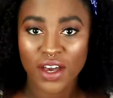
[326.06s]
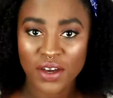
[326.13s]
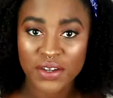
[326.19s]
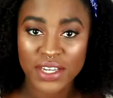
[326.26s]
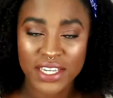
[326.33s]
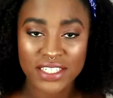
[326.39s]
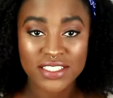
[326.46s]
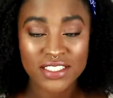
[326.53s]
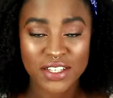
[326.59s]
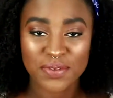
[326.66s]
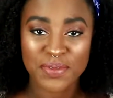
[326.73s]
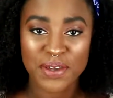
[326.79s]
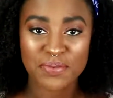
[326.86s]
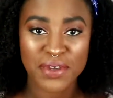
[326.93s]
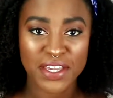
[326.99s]
Okay, so
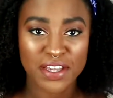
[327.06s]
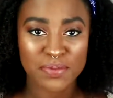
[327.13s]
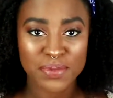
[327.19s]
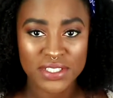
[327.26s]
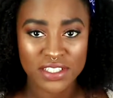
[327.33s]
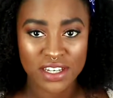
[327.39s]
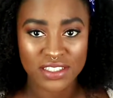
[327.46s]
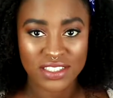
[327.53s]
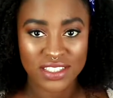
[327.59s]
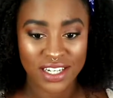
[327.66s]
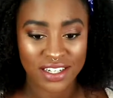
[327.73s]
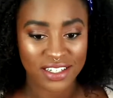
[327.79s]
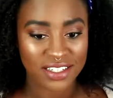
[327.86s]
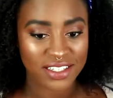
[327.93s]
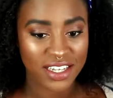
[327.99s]
my makeup is all
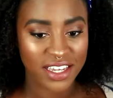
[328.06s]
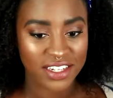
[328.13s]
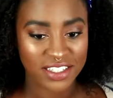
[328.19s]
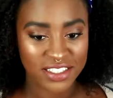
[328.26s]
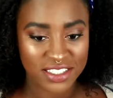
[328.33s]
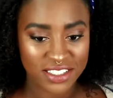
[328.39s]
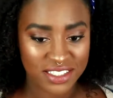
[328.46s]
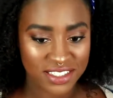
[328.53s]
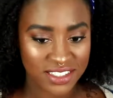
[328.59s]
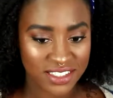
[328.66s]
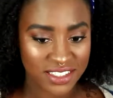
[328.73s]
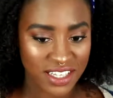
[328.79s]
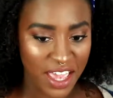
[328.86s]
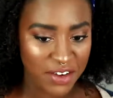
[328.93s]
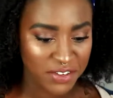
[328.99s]
done and
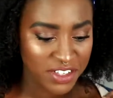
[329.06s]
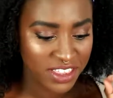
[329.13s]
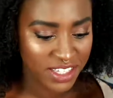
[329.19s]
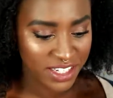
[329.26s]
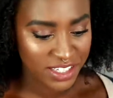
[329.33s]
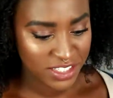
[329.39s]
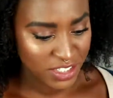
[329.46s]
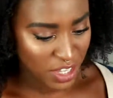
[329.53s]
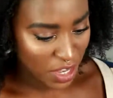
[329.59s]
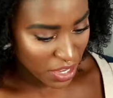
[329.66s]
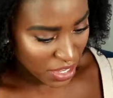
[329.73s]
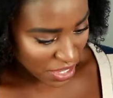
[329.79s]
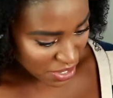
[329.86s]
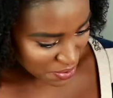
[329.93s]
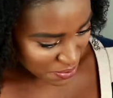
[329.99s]
everything is
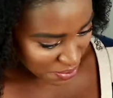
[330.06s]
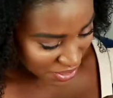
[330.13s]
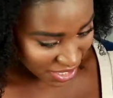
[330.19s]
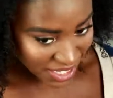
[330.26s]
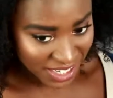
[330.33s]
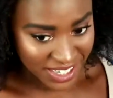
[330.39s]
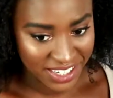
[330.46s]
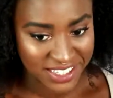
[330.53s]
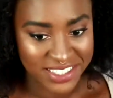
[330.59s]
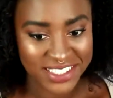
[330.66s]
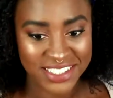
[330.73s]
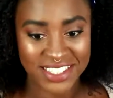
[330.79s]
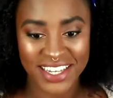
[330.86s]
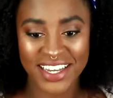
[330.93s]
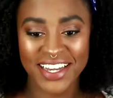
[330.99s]
in
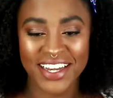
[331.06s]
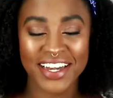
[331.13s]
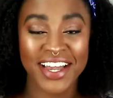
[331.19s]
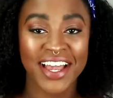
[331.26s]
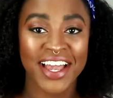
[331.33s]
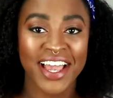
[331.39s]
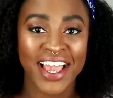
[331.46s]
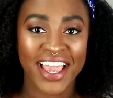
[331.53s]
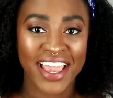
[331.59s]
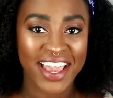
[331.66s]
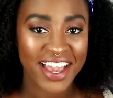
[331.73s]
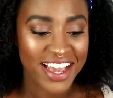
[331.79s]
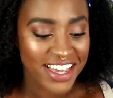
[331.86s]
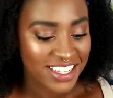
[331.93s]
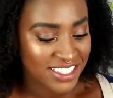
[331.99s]
place.
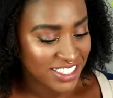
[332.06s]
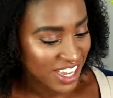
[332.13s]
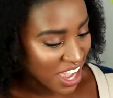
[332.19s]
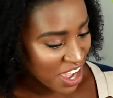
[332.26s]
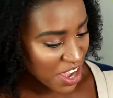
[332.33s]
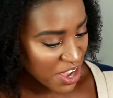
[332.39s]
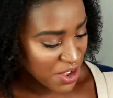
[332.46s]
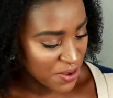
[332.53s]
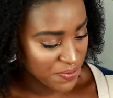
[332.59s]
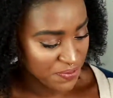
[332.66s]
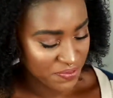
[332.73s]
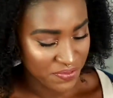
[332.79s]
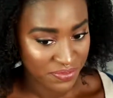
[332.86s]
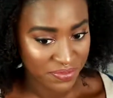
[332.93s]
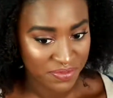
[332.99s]
And
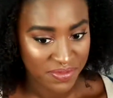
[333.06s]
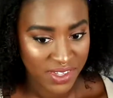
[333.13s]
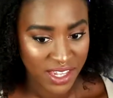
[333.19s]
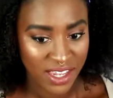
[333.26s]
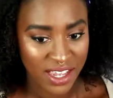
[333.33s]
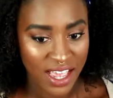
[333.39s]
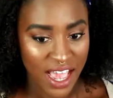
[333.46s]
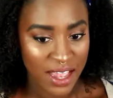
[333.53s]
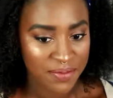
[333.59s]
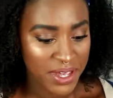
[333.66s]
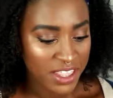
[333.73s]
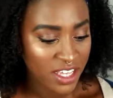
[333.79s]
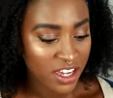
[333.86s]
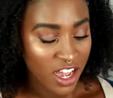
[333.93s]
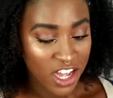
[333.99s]
I
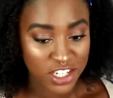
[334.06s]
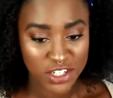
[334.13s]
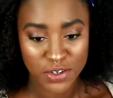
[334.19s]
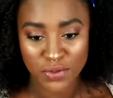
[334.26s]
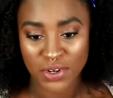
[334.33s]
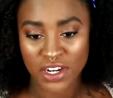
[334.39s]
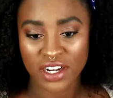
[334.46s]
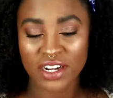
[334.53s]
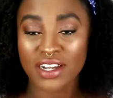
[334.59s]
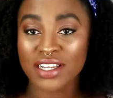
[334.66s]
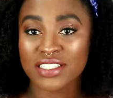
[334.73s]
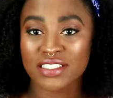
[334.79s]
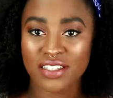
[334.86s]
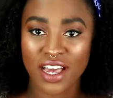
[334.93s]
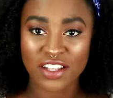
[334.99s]
made the color
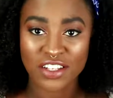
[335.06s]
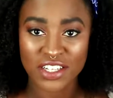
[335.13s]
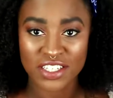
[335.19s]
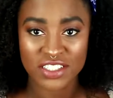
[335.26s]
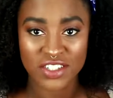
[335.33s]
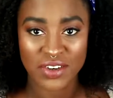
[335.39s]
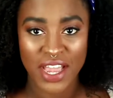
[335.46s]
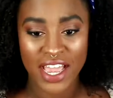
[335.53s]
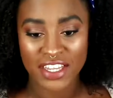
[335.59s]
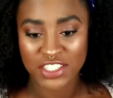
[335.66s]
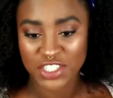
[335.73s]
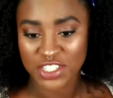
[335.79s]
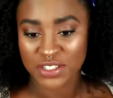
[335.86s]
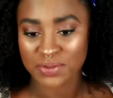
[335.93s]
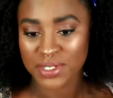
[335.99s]
work. It's not looking so
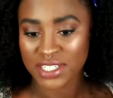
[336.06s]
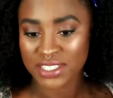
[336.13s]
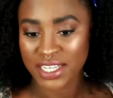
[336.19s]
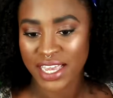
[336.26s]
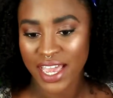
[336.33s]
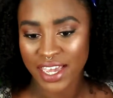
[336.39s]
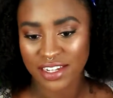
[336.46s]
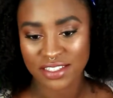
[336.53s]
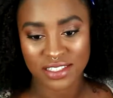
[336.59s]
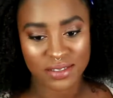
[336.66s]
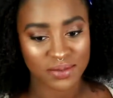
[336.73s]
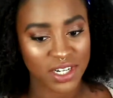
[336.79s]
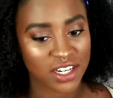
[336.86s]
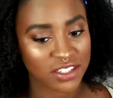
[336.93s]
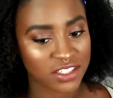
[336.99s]
ashy because I added
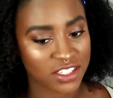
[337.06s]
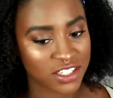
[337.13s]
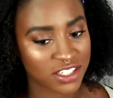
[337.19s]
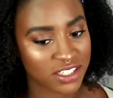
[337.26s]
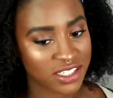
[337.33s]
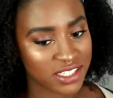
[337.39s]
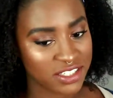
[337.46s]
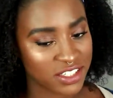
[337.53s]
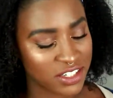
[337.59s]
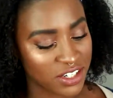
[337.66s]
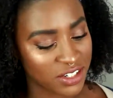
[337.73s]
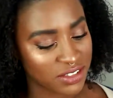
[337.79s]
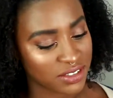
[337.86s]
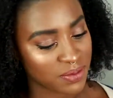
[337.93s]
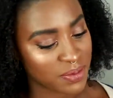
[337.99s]
some color and, you
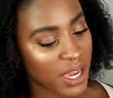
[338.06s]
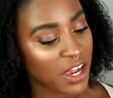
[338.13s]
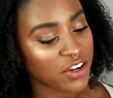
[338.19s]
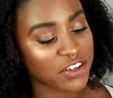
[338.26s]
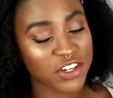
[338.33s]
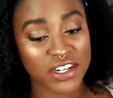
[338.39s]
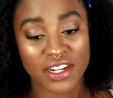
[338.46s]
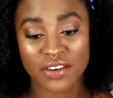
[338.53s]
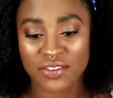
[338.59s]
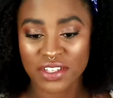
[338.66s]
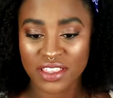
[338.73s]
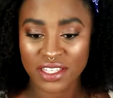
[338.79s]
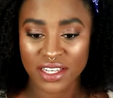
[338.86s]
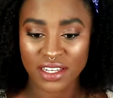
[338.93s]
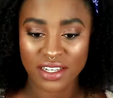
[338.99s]
know, the powder and
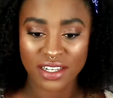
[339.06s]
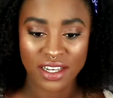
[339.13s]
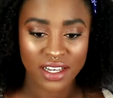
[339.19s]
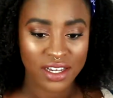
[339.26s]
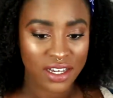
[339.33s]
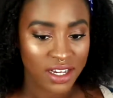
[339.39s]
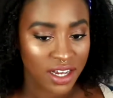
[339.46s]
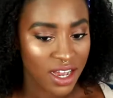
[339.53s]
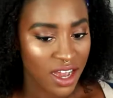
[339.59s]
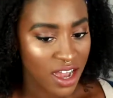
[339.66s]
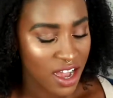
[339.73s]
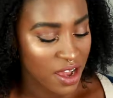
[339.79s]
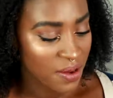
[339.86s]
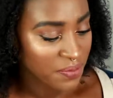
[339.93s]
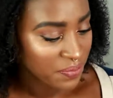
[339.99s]
everything.
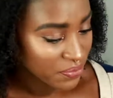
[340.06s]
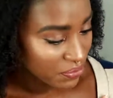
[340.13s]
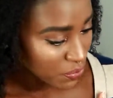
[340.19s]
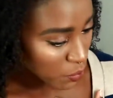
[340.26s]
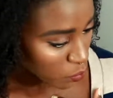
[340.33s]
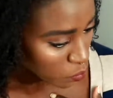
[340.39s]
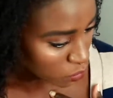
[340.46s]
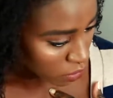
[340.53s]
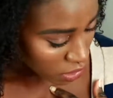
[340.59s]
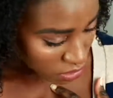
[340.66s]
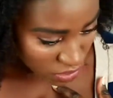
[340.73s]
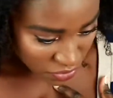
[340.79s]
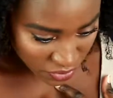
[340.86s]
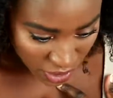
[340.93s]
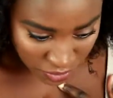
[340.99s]

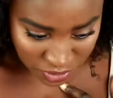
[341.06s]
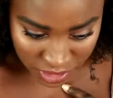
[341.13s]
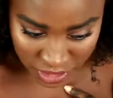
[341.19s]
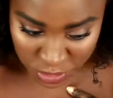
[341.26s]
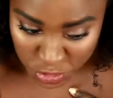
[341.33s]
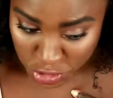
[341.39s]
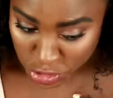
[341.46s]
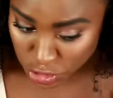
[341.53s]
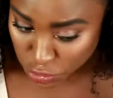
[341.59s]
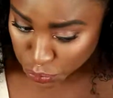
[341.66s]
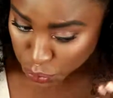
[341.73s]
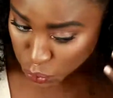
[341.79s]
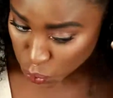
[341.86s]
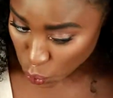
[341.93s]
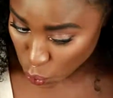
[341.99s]
The foundation